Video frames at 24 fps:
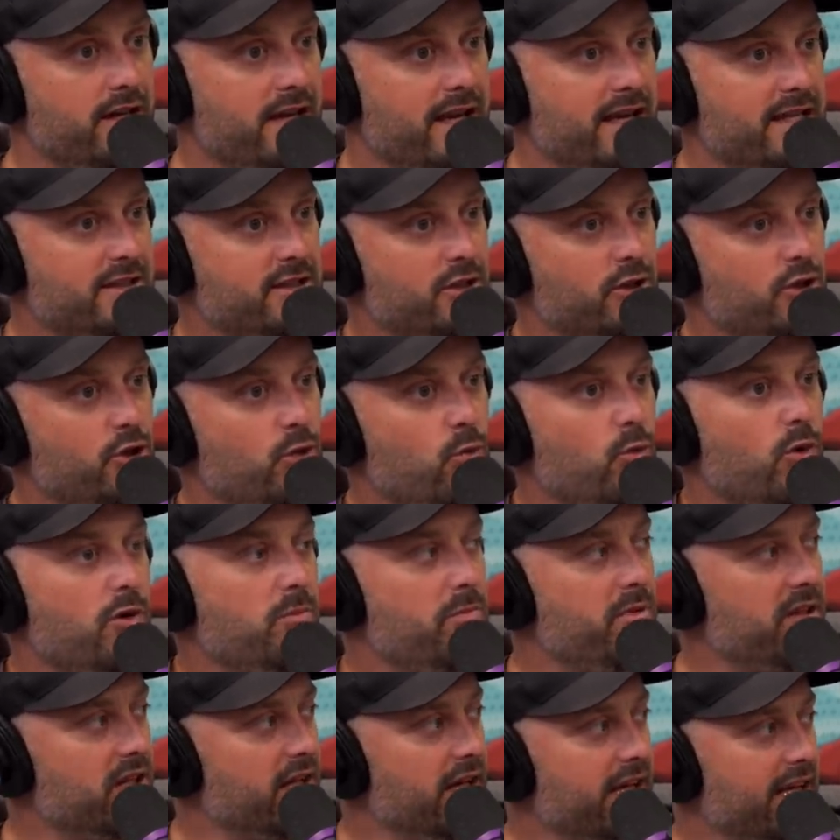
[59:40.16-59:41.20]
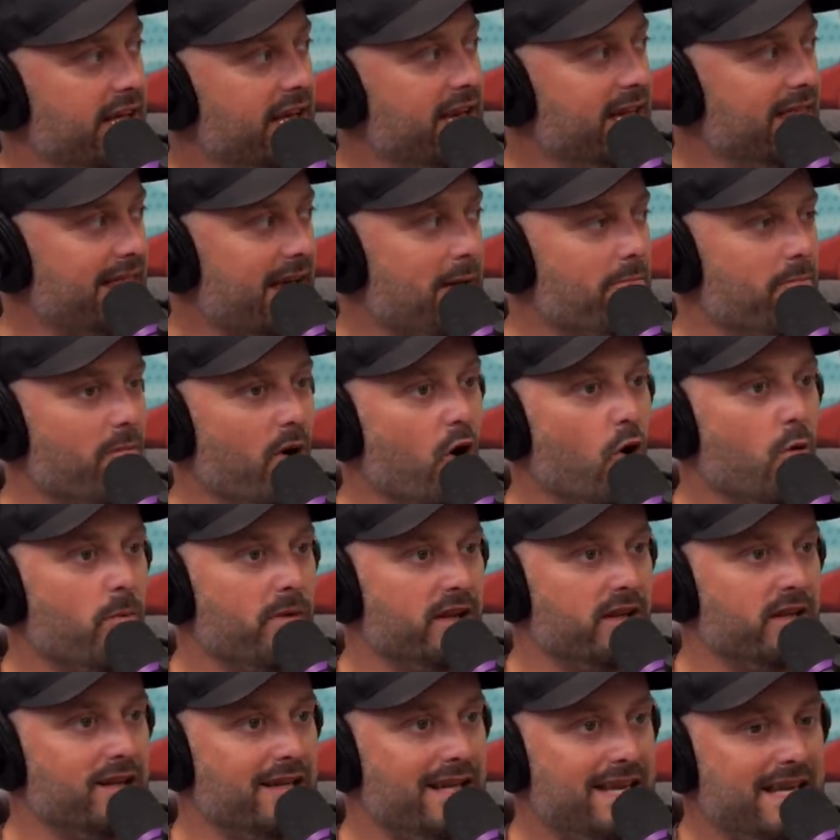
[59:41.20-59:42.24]
Yeah. And so you would be like, in that
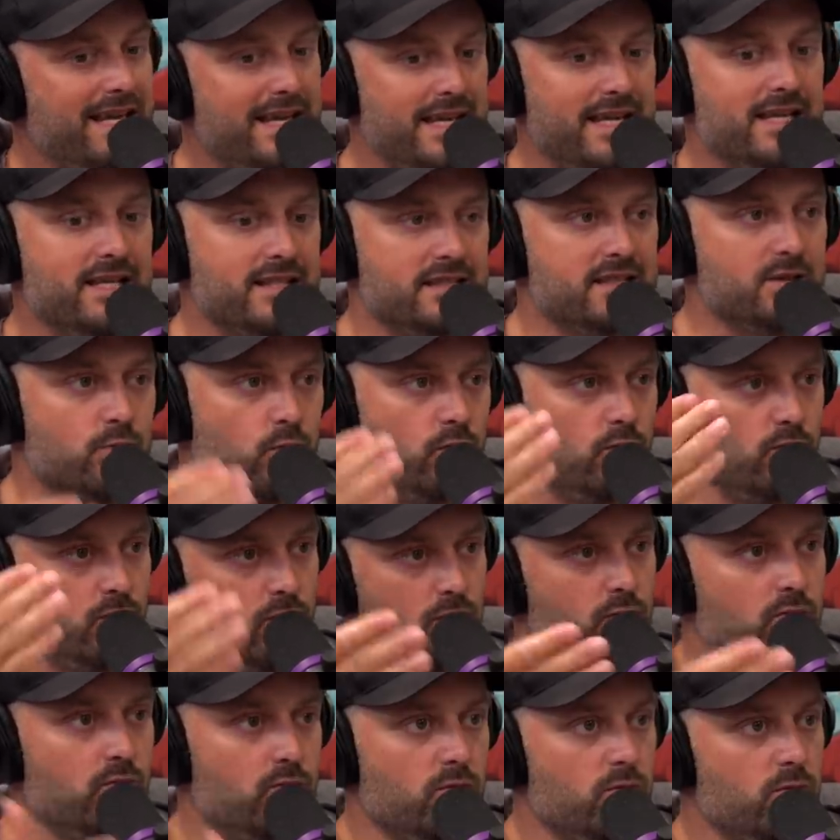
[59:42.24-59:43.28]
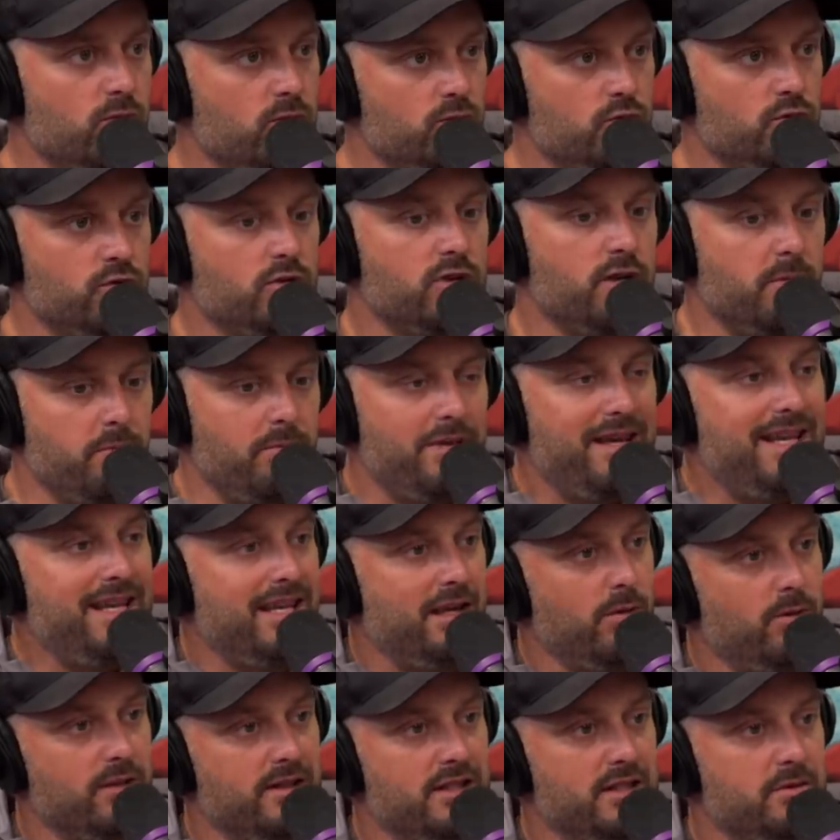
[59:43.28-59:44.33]
moment, he is
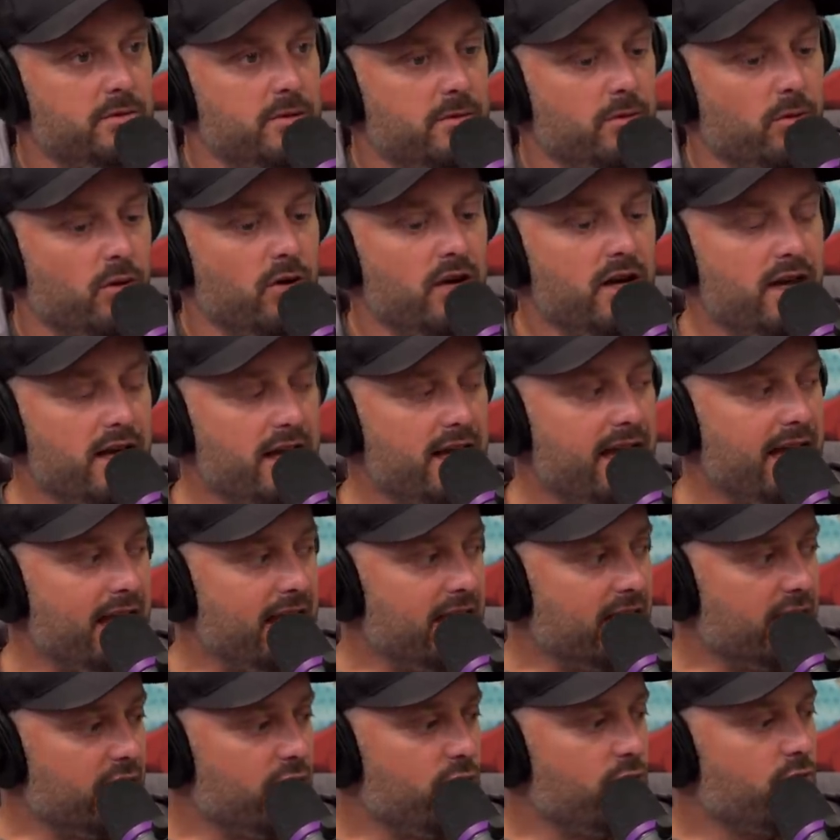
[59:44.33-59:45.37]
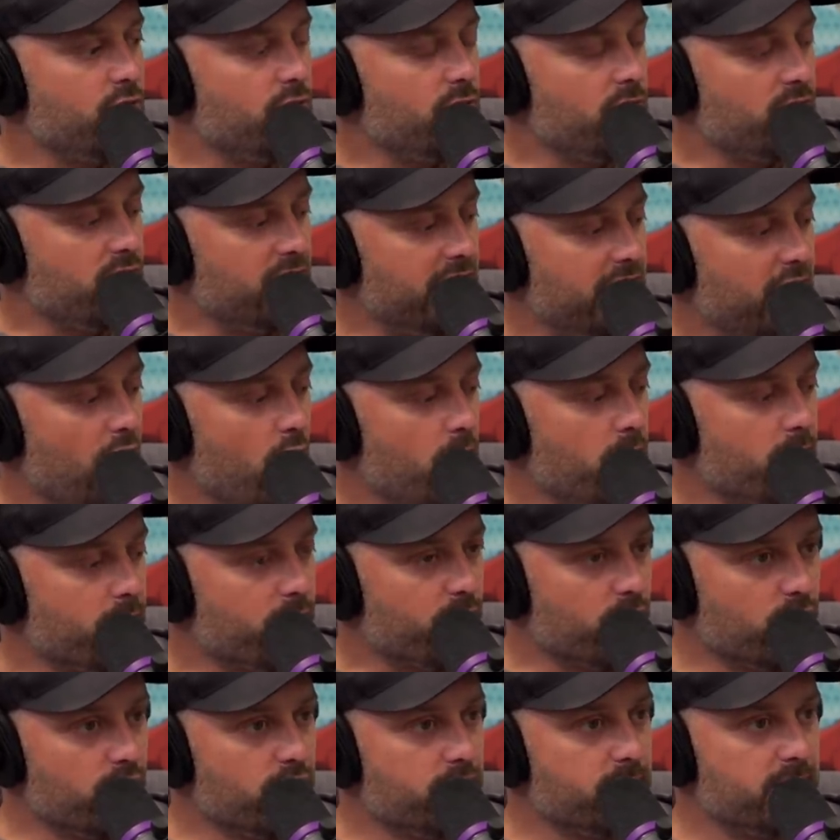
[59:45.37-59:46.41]
competing with these people. And like, you like Home
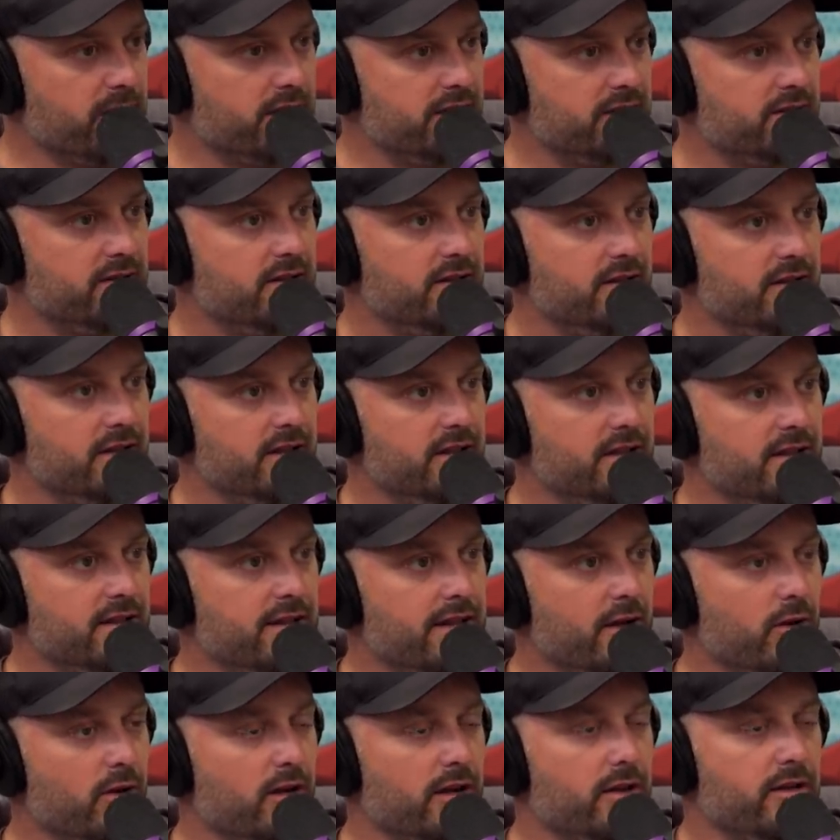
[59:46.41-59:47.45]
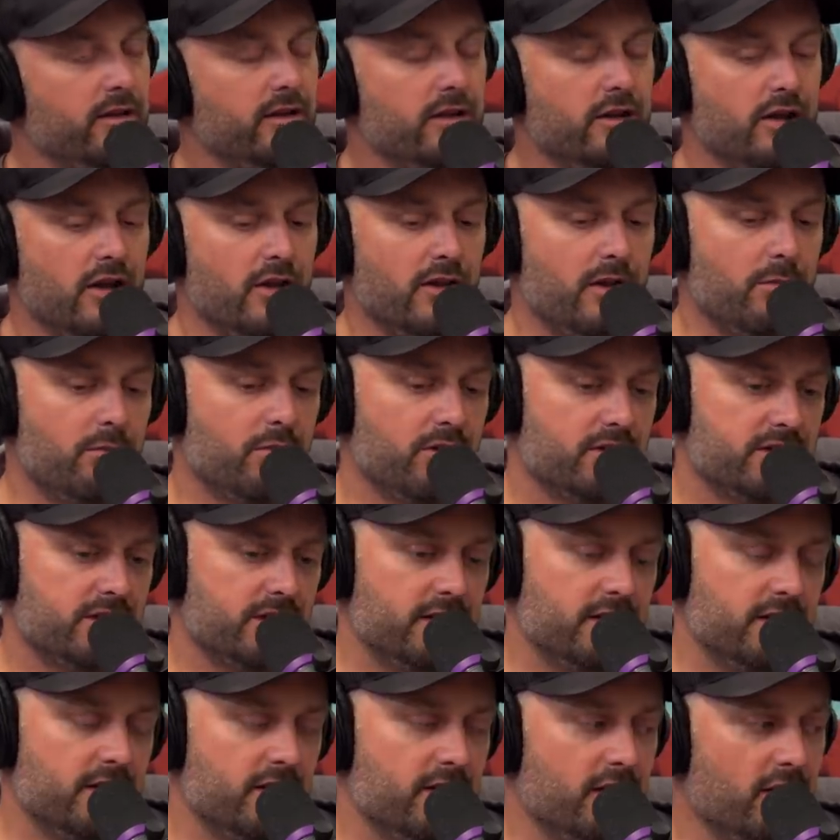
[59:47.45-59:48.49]
Improvement, they're like, you know, they put us
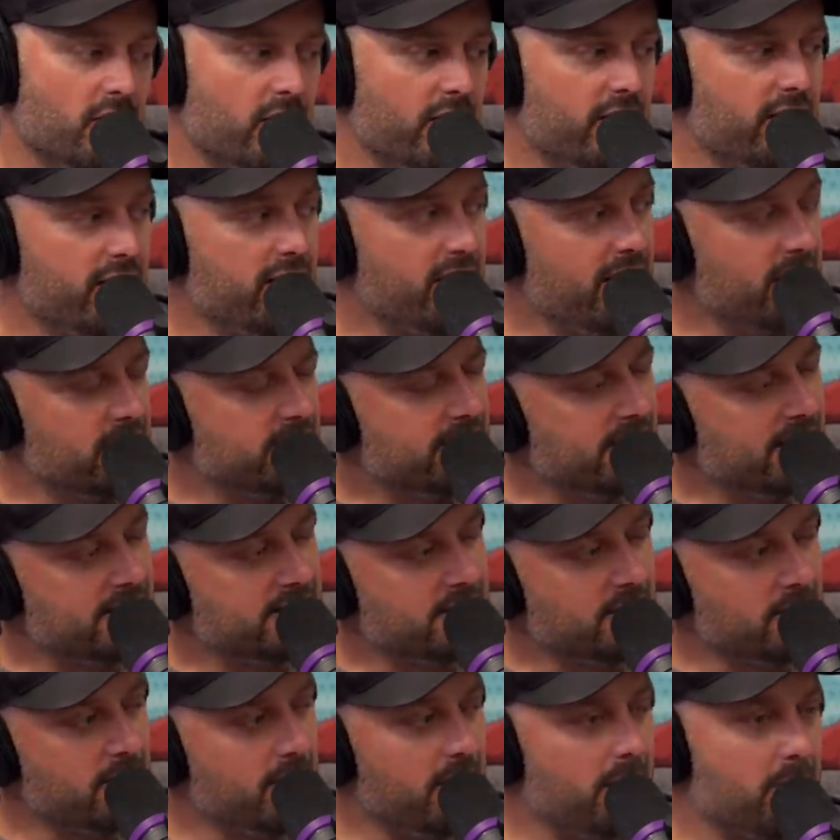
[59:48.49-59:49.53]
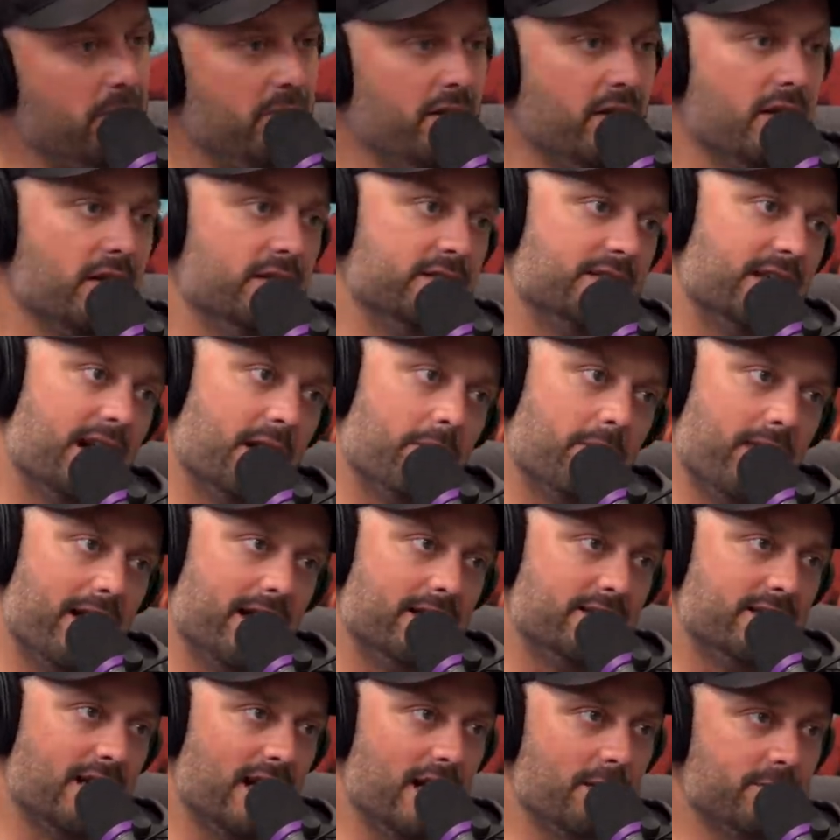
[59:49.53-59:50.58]
in, or they'd say something about being in a
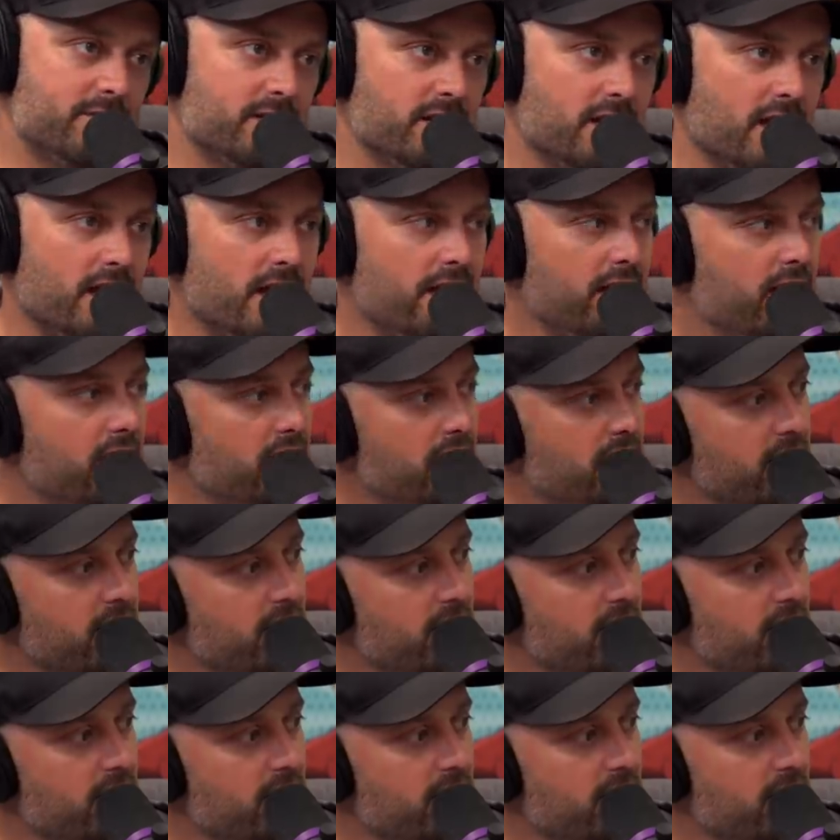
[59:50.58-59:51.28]
bad time slot.